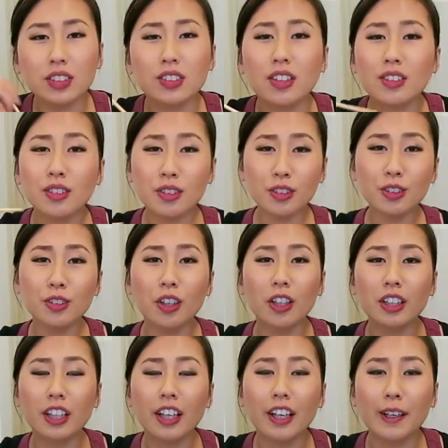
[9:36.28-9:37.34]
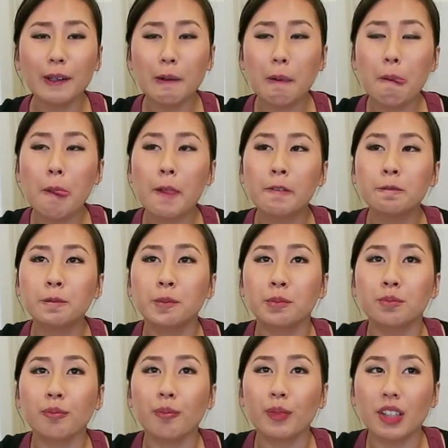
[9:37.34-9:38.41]
So I know you all can't
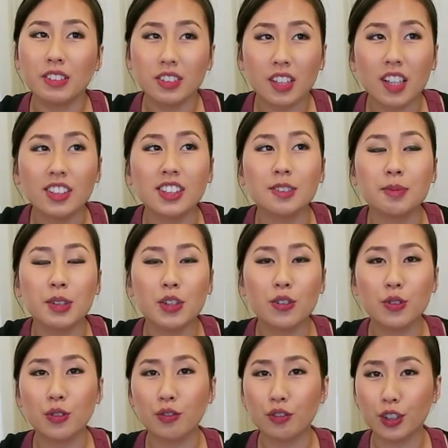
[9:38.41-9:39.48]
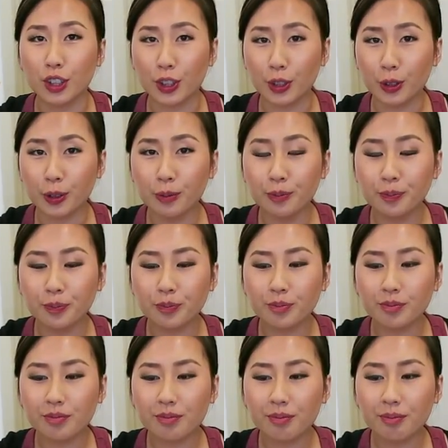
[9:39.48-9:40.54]
talk to me through the video,
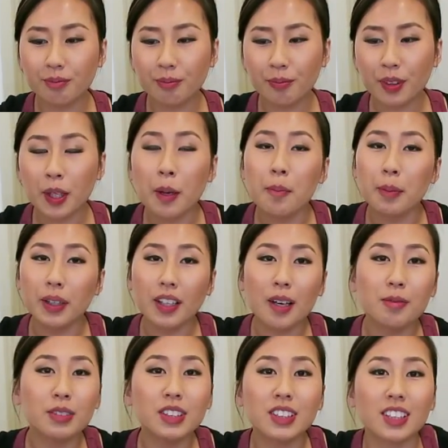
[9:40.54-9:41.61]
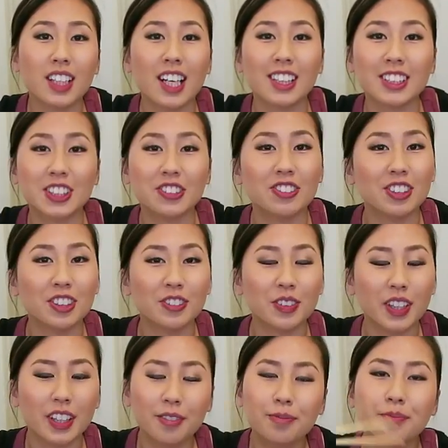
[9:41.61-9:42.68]
but I'm just gonna ask you
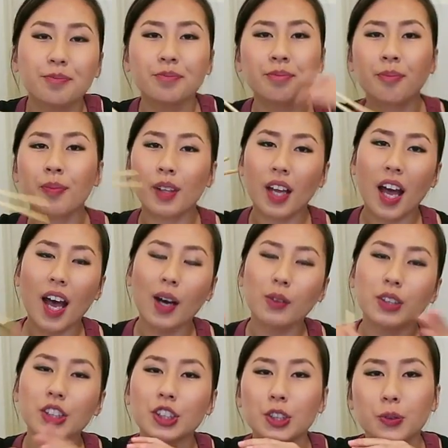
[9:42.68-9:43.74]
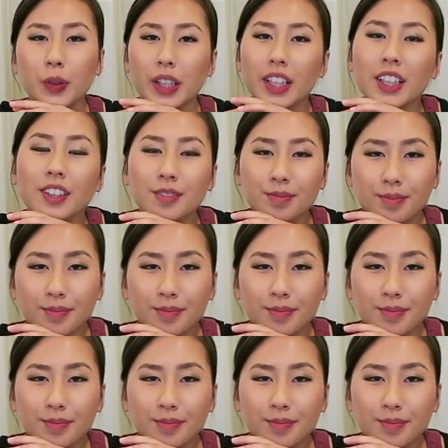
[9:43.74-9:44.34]
anyway. How was your week?